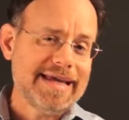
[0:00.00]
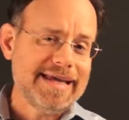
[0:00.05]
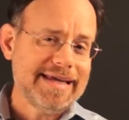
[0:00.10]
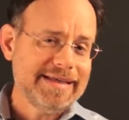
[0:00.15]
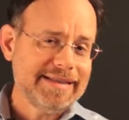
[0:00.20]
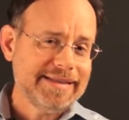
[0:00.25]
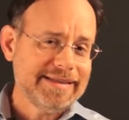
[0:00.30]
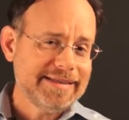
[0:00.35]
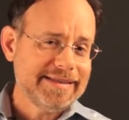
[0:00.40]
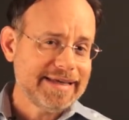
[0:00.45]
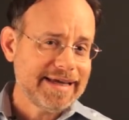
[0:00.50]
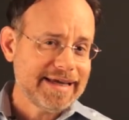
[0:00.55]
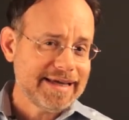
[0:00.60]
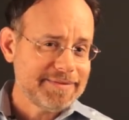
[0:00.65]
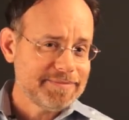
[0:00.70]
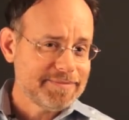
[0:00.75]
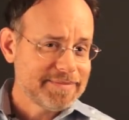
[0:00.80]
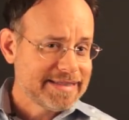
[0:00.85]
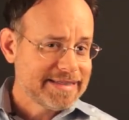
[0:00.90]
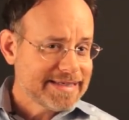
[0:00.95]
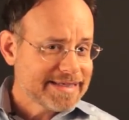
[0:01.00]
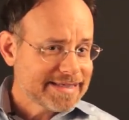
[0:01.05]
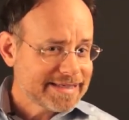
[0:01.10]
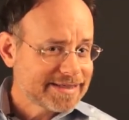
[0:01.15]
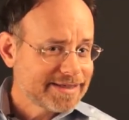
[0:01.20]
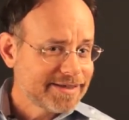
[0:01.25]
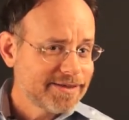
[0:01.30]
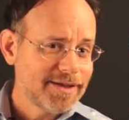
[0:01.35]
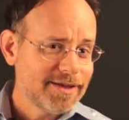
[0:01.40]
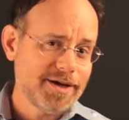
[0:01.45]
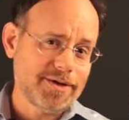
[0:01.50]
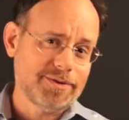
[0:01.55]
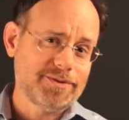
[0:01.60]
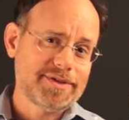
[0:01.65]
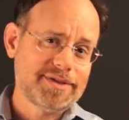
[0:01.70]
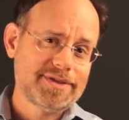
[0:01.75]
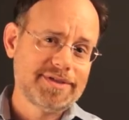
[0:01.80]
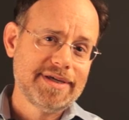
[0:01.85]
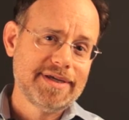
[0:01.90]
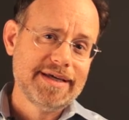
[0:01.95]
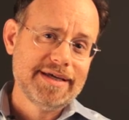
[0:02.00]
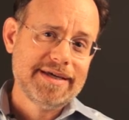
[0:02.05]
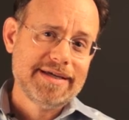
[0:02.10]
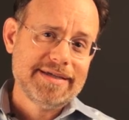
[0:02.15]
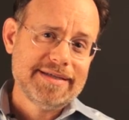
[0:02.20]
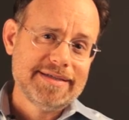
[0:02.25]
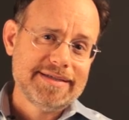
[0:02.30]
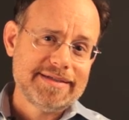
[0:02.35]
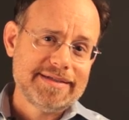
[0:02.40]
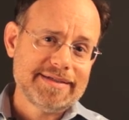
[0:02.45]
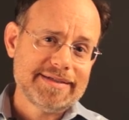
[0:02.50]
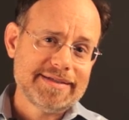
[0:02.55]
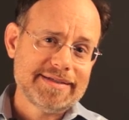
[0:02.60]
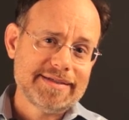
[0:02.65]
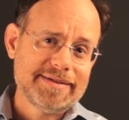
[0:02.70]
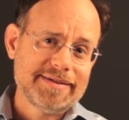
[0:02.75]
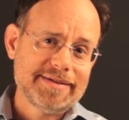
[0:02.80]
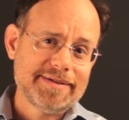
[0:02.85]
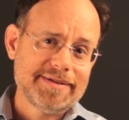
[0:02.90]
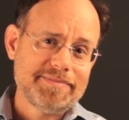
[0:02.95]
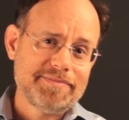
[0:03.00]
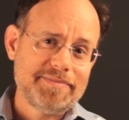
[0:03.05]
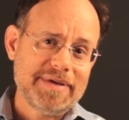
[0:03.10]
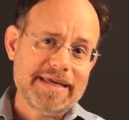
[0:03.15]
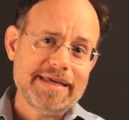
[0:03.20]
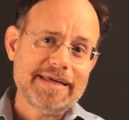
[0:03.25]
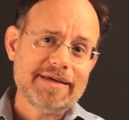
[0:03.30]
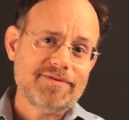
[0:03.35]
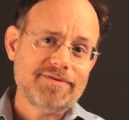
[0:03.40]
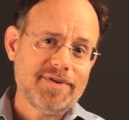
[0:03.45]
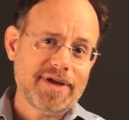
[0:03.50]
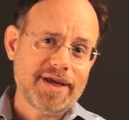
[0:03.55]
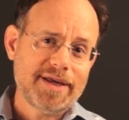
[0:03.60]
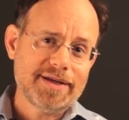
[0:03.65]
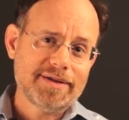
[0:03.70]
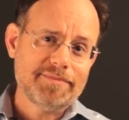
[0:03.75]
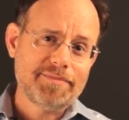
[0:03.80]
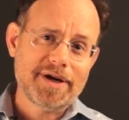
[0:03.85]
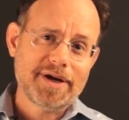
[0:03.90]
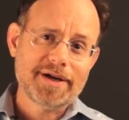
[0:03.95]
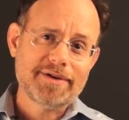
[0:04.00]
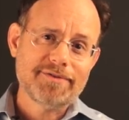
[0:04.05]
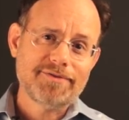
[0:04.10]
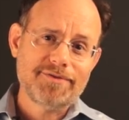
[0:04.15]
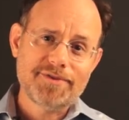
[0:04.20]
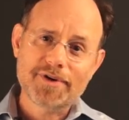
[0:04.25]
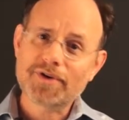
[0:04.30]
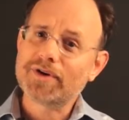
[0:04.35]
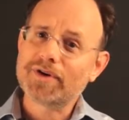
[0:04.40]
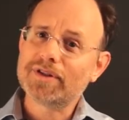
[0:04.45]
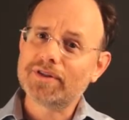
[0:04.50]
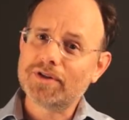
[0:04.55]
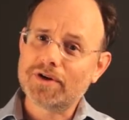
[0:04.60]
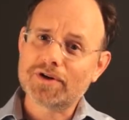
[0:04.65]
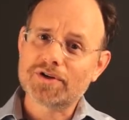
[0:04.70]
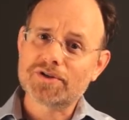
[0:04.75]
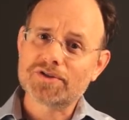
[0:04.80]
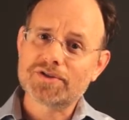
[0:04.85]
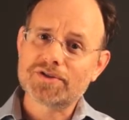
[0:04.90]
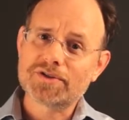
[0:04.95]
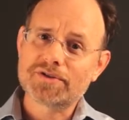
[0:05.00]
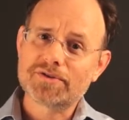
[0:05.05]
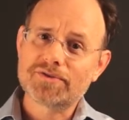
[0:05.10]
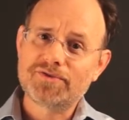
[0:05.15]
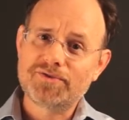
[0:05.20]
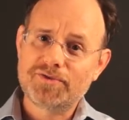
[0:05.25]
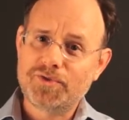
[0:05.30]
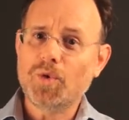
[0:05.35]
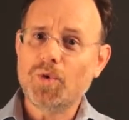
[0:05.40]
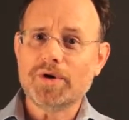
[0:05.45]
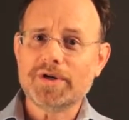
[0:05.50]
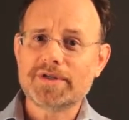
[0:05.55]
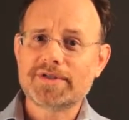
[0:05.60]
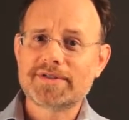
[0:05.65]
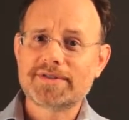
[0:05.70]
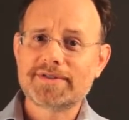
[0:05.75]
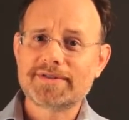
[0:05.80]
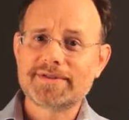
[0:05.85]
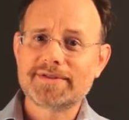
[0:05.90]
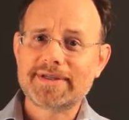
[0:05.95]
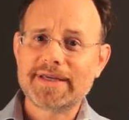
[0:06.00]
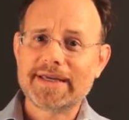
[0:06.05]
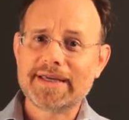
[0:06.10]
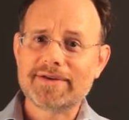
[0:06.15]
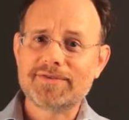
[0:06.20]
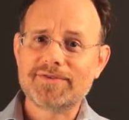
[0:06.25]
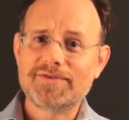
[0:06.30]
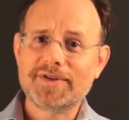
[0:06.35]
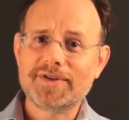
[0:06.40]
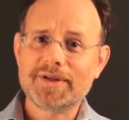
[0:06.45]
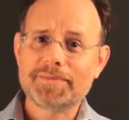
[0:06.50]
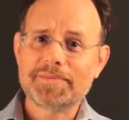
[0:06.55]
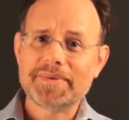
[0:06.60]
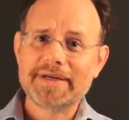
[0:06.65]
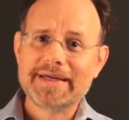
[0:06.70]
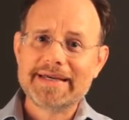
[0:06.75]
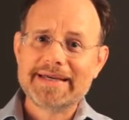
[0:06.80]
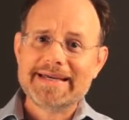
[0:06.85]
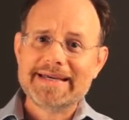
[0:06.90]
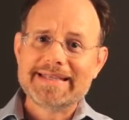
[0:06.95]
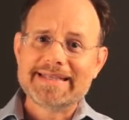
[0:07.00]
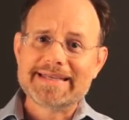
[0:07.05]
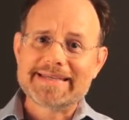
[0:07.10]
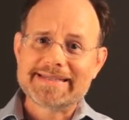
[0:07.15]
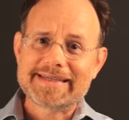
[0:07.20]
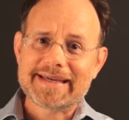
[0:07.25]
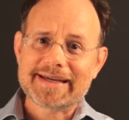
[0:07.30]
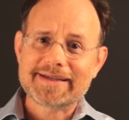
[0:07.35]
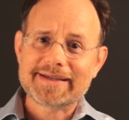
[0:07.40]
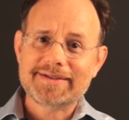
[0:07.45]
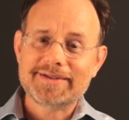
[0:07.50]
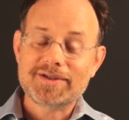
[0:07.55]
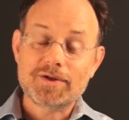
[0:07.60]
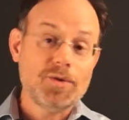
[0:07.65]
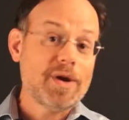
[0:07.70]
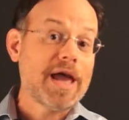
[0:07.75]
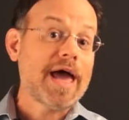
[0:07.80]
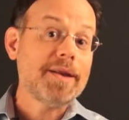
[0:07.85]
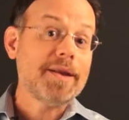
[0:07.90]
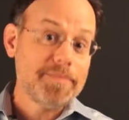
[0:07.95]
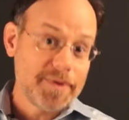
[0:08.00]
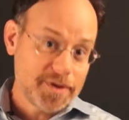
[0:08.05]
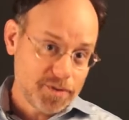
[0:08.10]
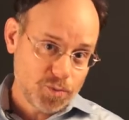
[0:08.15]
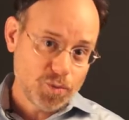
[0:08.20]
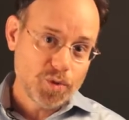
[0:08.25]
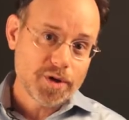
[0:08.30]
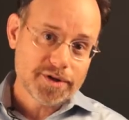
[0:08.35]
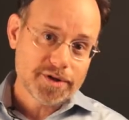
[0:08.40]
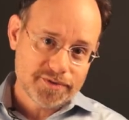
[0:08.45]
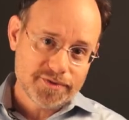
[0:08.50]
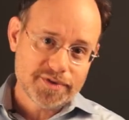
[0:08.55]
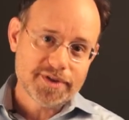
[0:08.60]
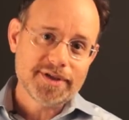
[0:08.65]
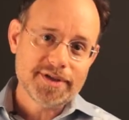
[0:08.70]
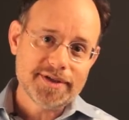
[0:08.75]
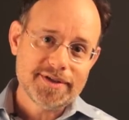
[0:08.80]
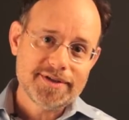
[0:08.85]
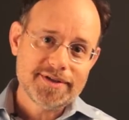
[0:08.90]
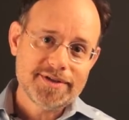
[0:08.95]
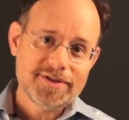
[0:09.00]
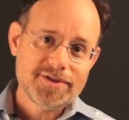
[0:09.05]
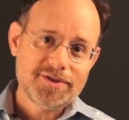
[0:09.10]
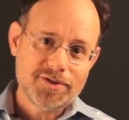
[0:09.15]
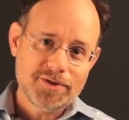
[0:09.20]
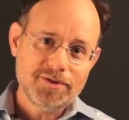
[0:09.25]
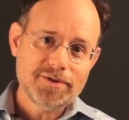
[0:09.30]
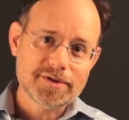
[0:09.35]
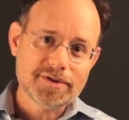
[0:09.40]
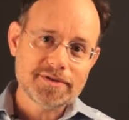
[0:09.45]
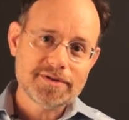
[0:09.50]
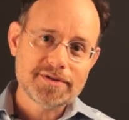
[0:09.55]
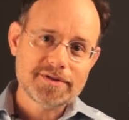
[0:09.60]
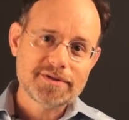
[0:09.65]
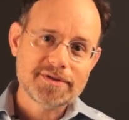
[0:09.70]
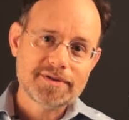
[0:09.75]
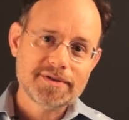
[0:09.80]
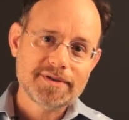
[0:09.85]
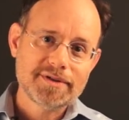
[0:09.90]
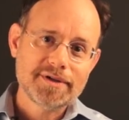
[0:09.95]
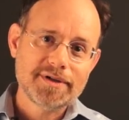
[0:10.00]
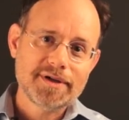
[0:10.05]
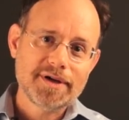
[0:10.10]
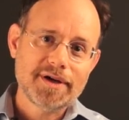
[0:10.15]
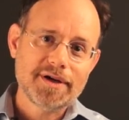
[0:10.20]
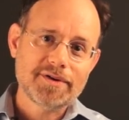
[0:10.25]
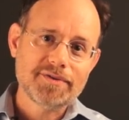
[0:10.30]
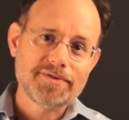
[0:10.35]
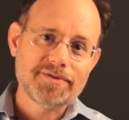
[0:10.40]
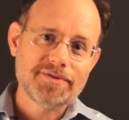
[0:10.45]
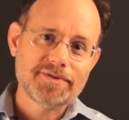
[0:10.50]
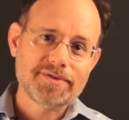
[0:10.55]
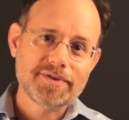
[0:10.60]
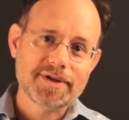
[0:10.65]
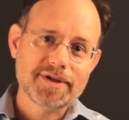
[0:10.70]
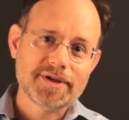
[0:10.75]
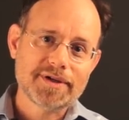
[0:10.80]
England came this close to being invaded by a very large force. King Philip II, who had been one of the suitors of